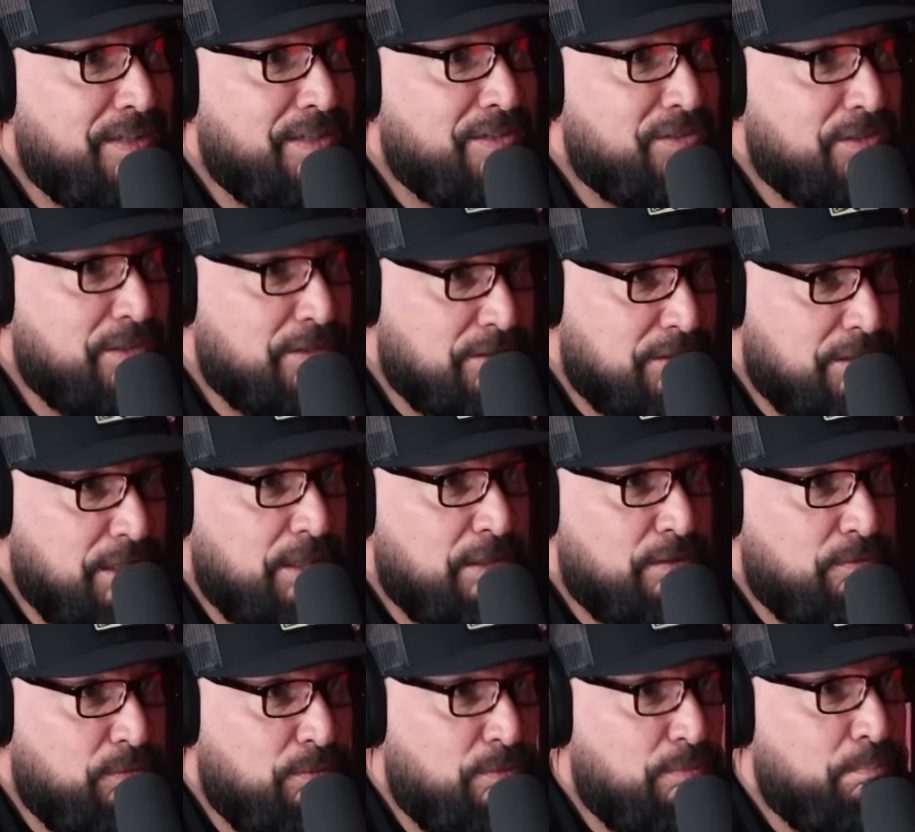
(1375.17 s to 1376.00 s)
a
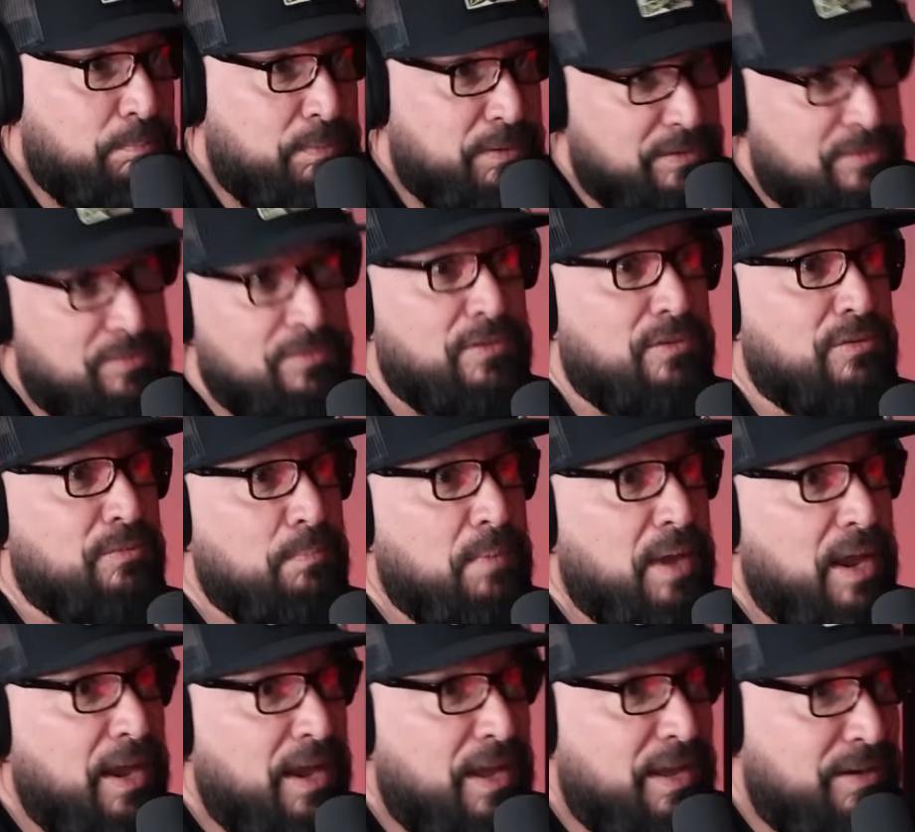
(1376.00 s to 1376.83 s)
successful
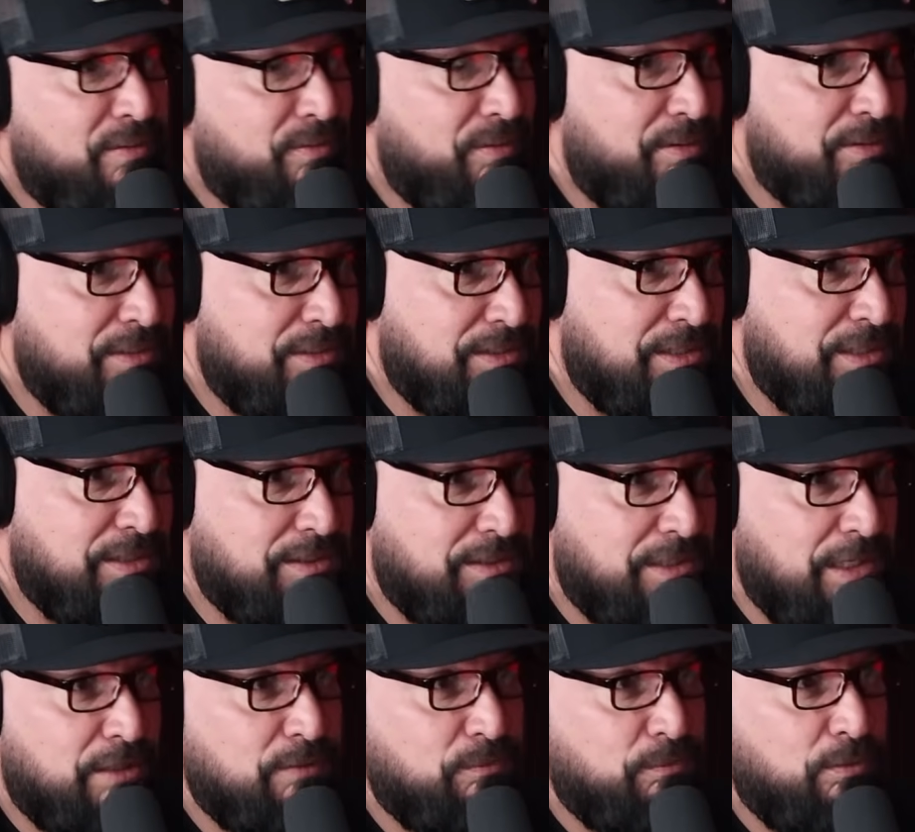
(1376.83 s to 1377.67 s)
businessman or a
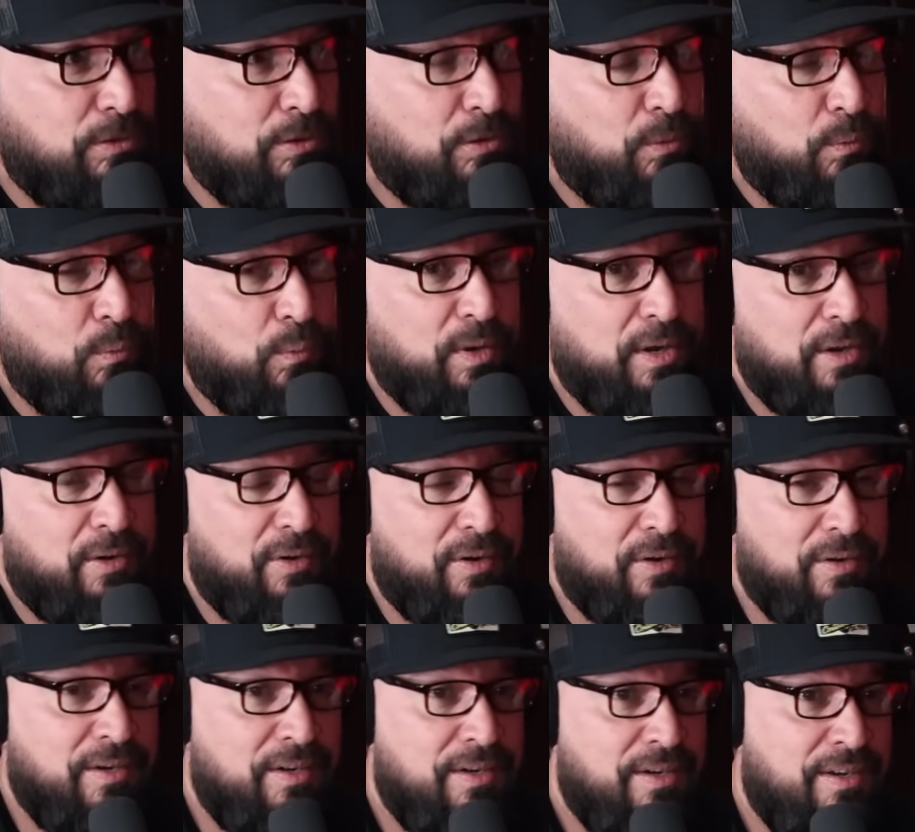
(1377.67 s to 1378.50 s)
successful
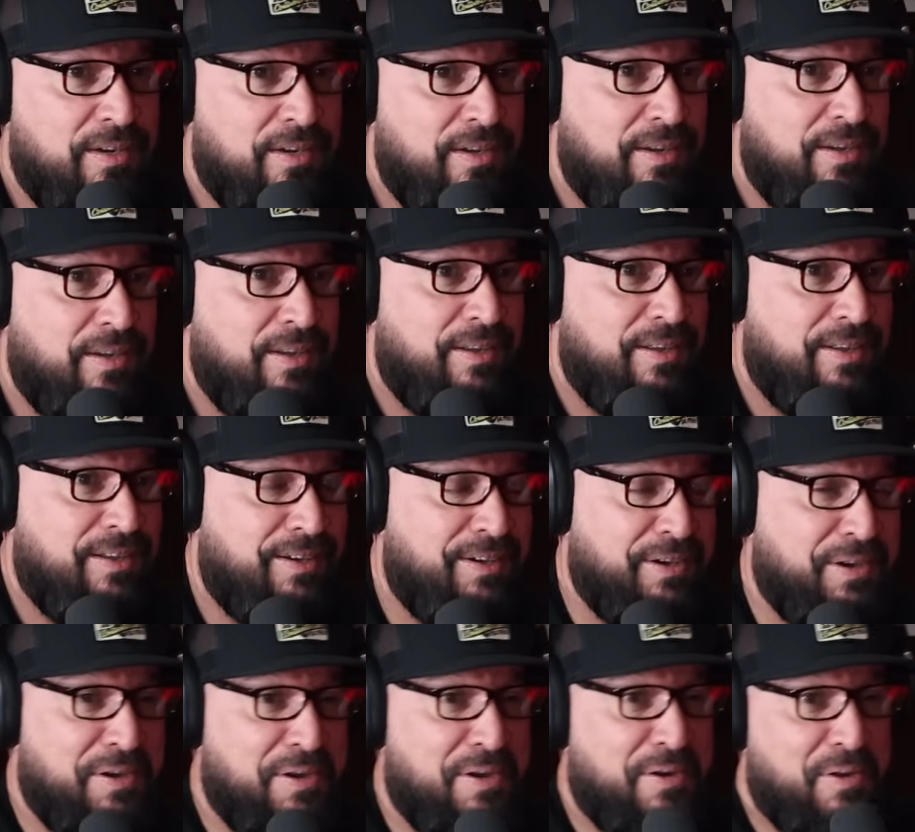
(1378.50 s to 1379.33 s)
career,
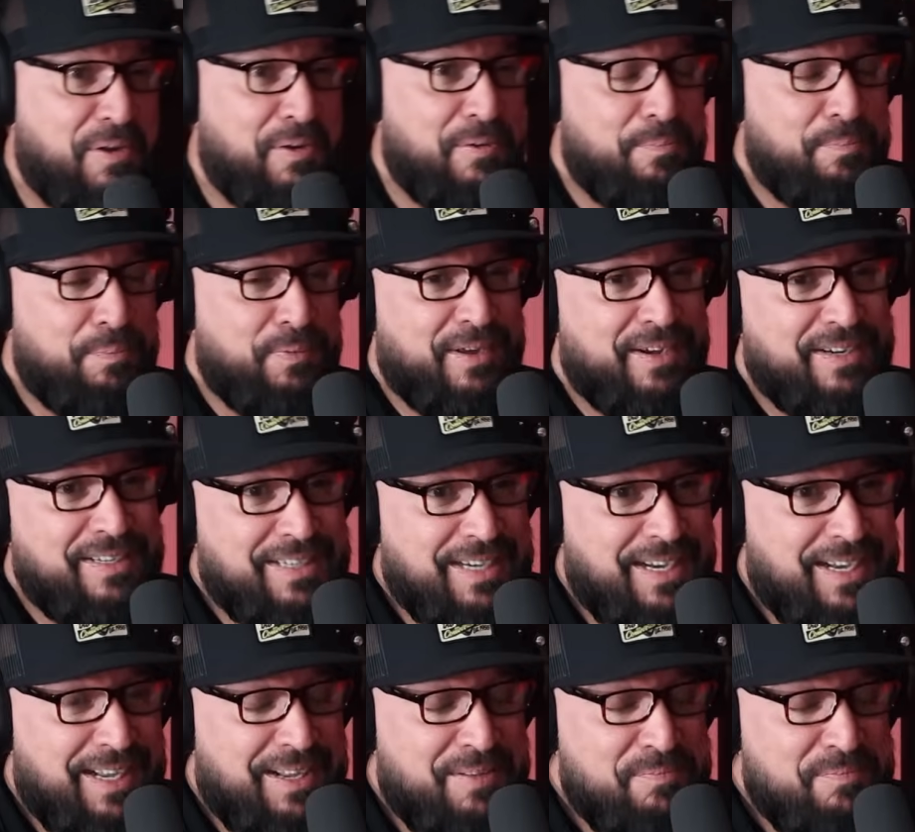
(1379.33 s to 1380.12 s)
you know. But